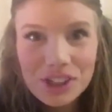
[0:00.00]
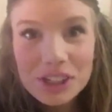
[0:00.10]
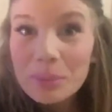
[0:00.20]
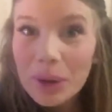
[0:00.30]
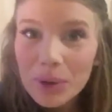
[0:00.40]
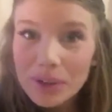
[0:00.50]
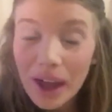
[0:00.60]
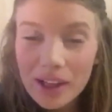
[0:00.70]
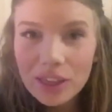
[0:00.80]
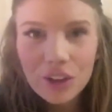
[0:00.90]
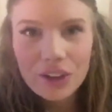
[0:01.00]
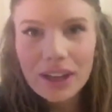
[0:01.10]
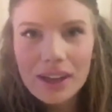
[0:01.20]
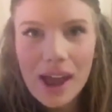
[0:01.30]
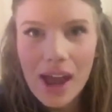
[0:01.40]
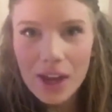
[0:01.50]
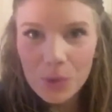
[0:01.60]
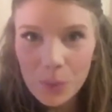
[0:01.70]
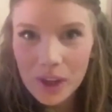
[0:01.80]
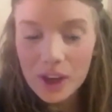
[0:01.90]
just about 9:30,
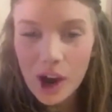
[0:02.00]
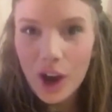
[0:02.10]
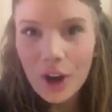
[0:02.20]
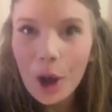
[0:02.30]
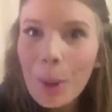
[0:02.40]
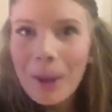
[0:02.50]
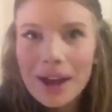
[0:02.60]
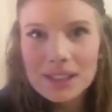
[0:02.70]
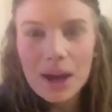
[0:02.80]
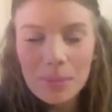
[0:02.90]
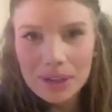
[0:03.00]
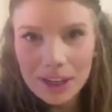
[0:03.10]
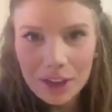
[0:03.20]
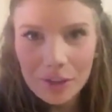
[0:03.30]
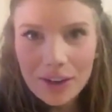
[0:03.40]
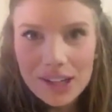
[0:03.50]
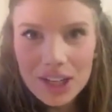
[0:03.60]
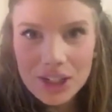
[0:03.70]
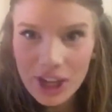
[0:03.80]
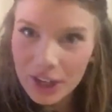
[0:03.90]
and we are all packed up and getting ready
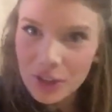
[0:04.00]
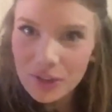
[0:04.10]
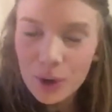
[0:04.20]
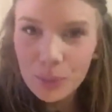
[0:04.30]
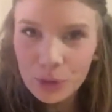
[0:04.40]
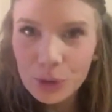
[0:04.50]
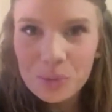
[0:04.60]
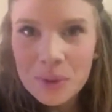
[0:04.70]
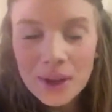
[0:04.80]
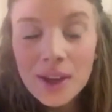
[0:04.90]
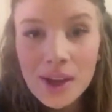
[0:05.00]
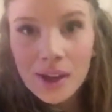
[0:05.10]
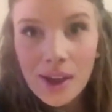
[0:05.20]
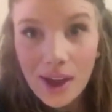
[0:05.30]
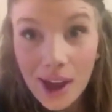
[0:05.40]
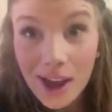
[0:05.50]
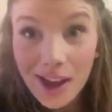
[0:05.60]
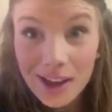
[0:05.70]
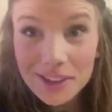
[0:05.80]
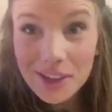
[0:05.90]
to check out of our room.
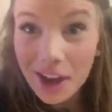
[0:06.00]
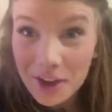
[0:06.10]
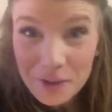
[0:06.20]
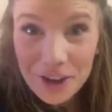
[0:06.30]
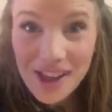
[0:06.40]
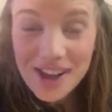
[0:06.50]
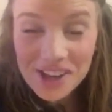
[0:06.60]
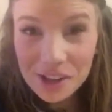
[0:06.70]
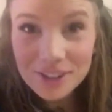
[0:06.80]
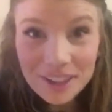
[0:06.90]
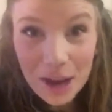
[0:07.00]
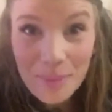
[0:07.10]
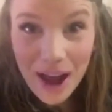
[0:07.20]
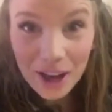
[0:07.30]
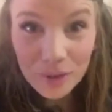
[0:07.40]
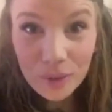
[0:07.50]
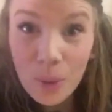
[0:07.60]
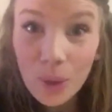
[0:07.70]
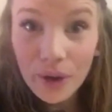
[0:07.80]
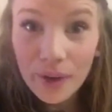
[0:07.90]
And I realized it looks like I packed
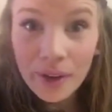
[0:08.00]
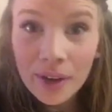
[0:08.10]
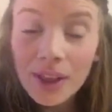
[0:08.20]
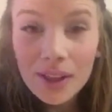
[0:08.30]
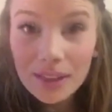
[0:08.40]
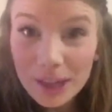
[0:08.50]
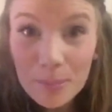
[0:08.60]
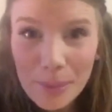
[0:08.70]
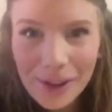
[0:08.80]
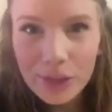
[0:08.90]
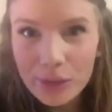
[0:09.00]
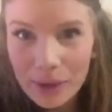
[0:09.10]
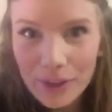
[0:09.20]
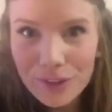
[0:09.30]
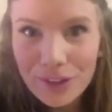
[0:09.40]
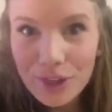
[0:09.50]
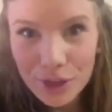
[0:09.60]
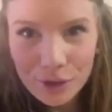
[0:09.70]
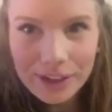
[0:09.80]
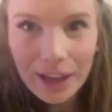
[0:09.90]
for like a month rather than
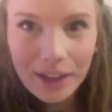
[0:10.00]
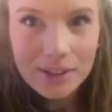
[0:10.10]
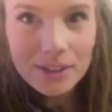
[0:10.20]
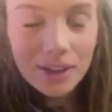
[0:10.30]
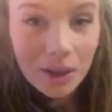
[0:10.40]
3 days.